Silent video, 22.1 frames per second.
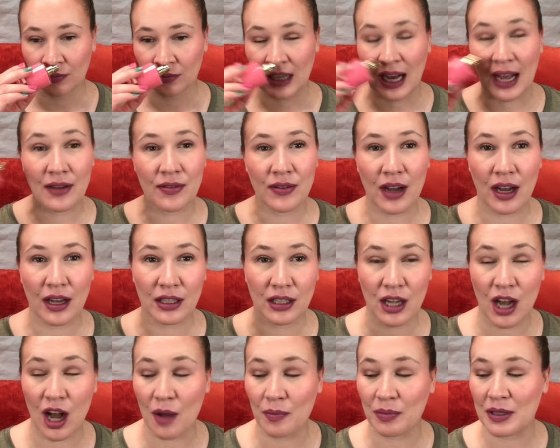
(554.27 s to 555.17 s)
I've gotten
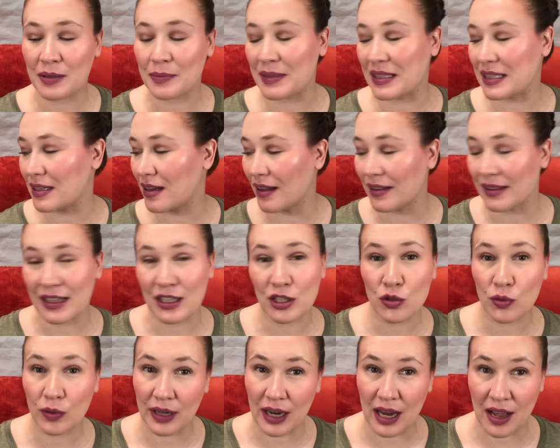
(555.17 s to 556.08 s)
compliments on this
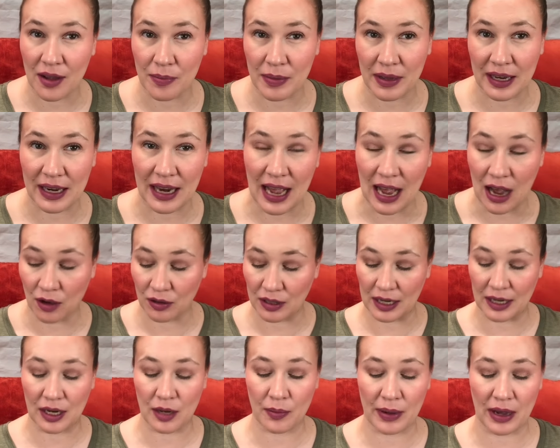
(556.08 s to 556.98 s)
when I've been out
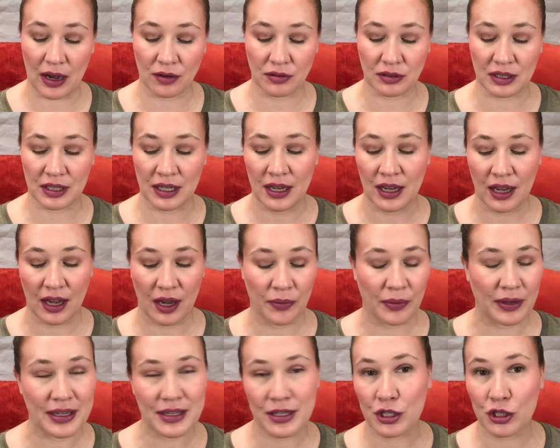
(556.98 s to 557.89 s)
and about. I
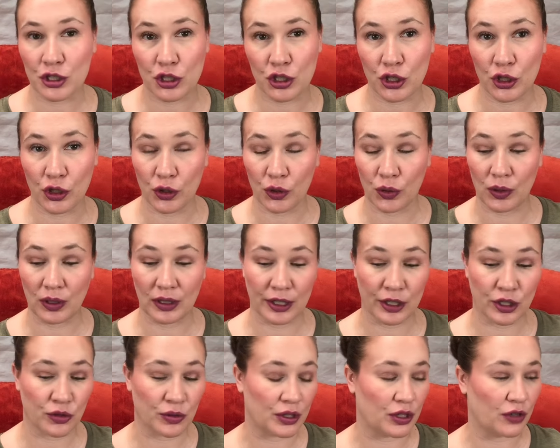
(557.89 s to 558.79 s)
went to
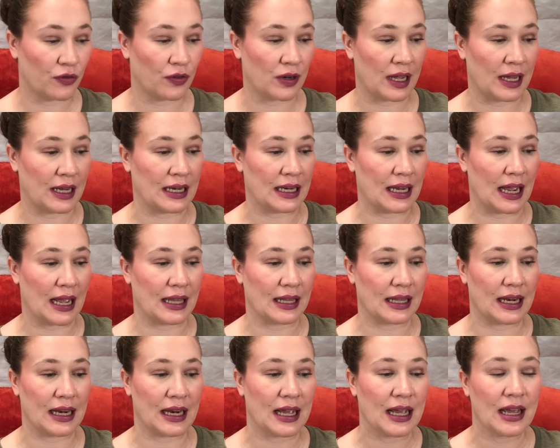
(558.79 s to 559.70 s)
lunch with a friend
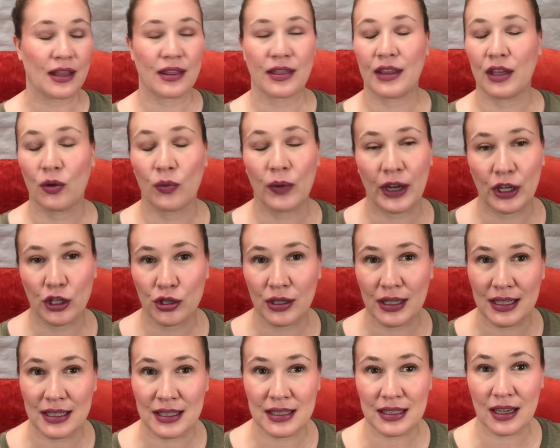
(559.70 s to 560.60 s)
and the
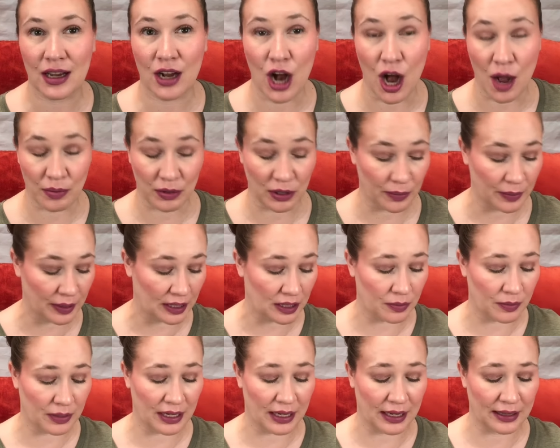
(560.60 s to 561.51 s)
waitress
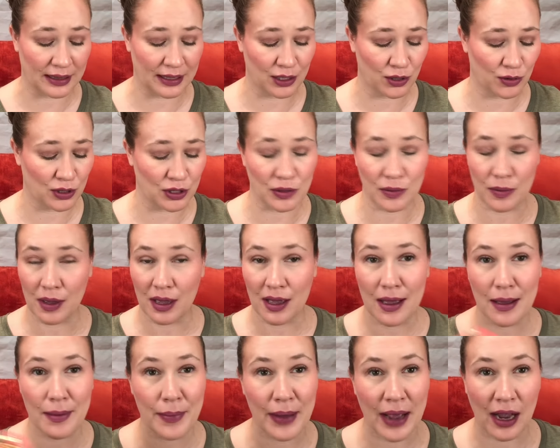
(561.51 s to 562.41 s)
complimented me, and this was
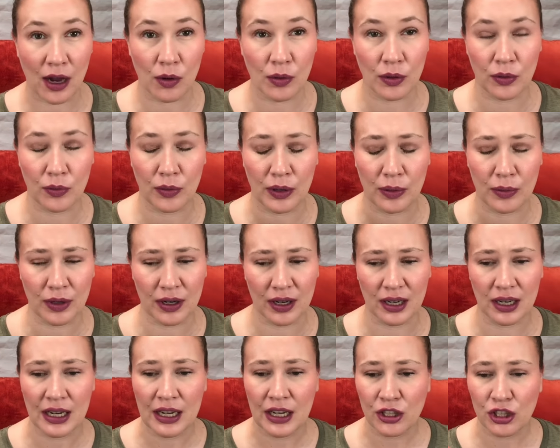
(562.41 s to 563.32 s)
back when we
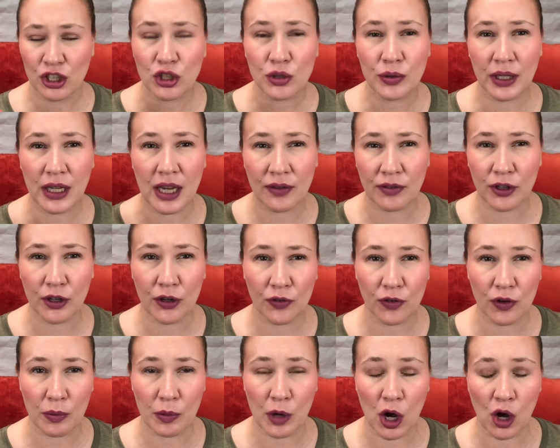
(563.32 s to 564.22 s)
were just recovering
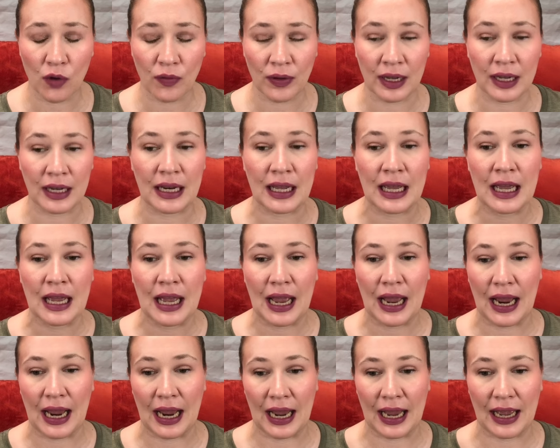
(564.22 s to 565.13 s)
from COVID
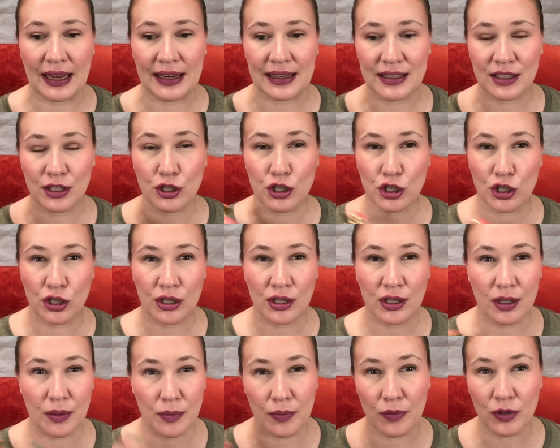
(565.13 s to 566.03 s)
and
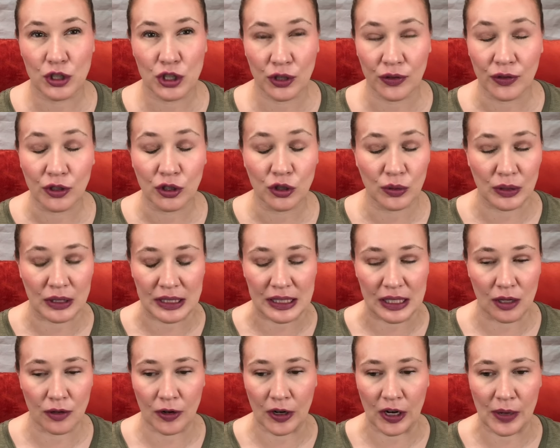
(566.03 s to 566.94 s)
the servers were
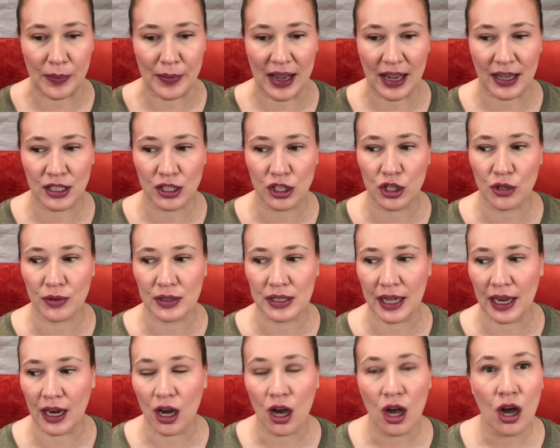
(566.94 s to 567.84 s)
still wearing masks. She was
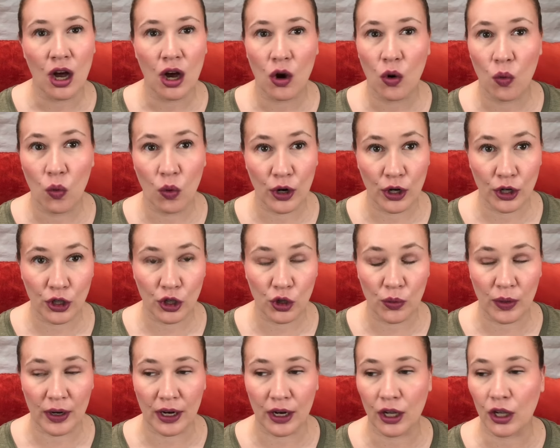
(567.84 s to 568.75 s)
like, "What are you
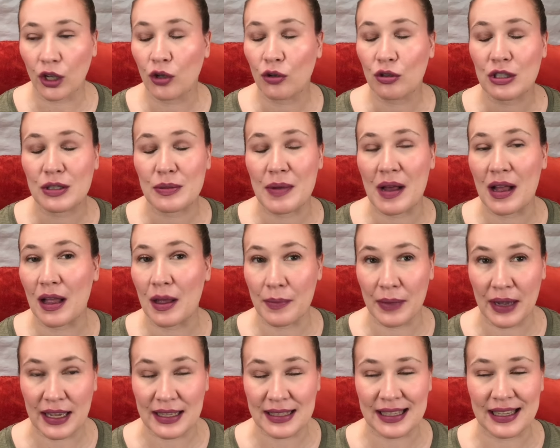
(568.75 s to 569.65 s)
wearing? You smell
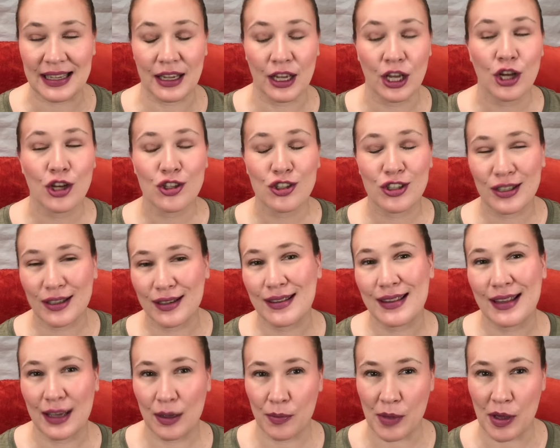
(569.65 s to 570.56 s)
amazing." She did
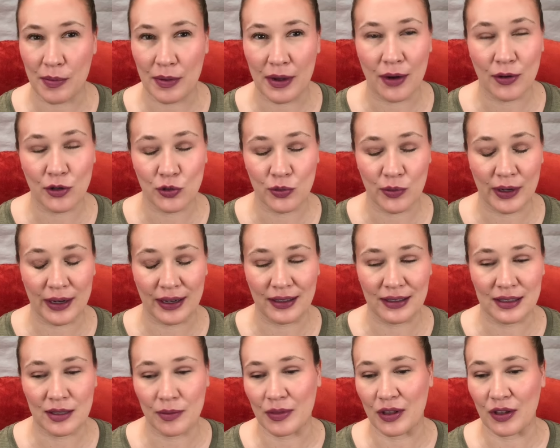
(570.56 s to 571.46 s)
think maybe I was
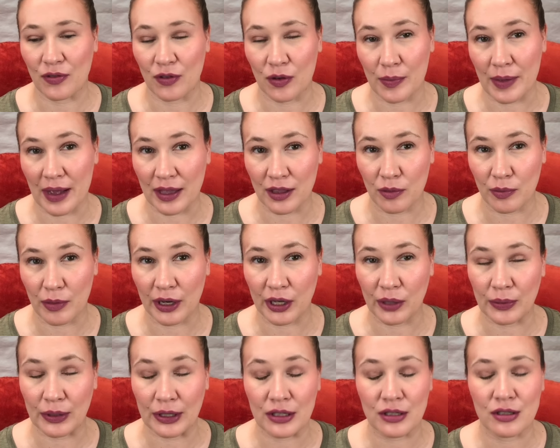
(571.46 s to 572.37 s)
wearing something from Bath and Body
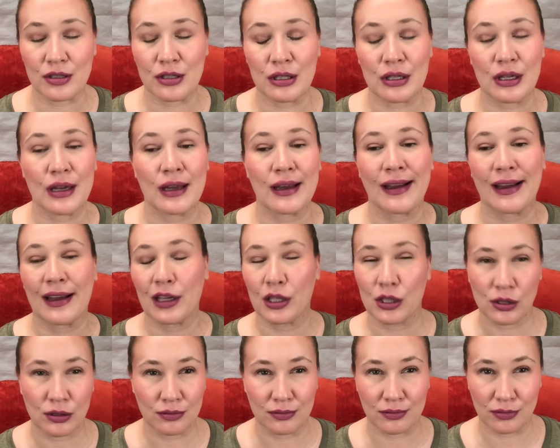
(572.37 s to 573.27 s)
Works.
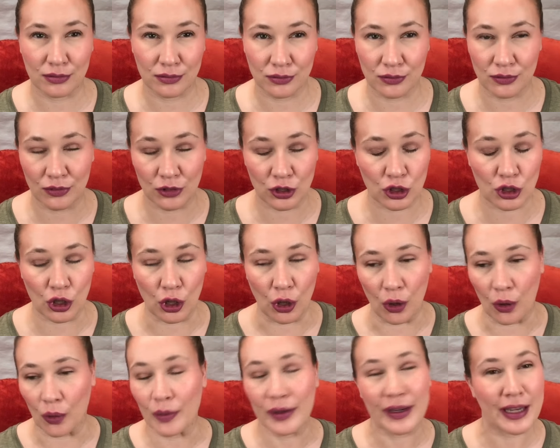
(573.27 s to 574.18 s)

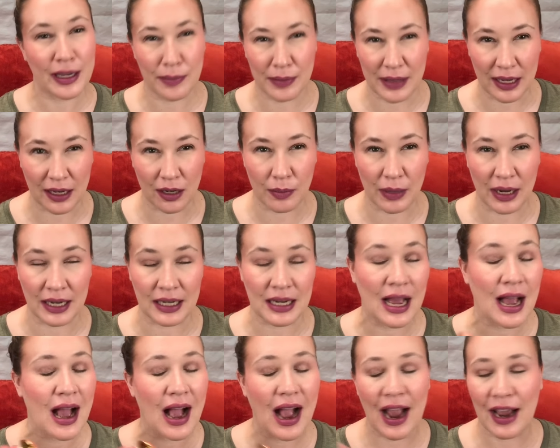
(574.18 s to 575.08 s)
So keep that in mind.
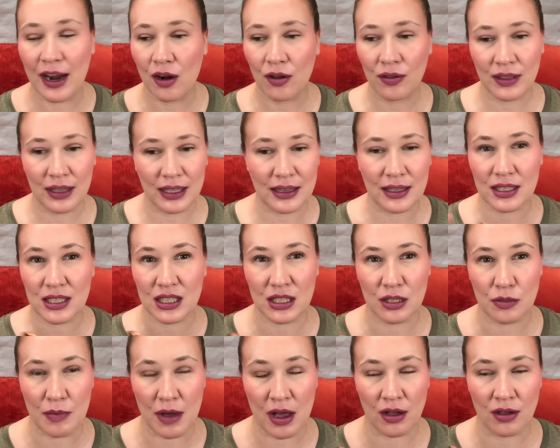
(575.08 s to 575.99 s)
I don't think this
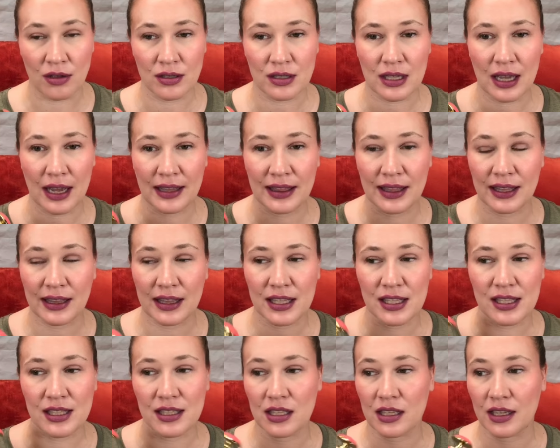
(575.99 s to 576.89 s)
smells. I think
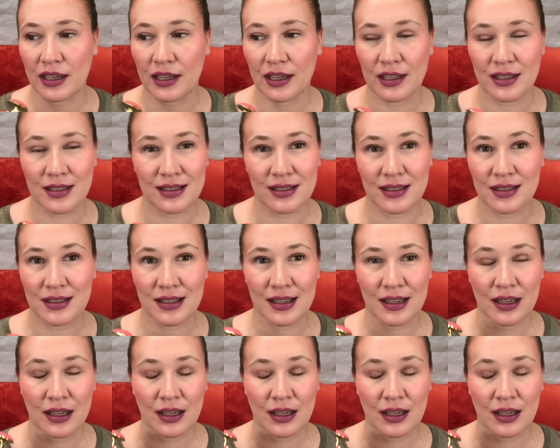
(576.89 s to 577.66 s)
this is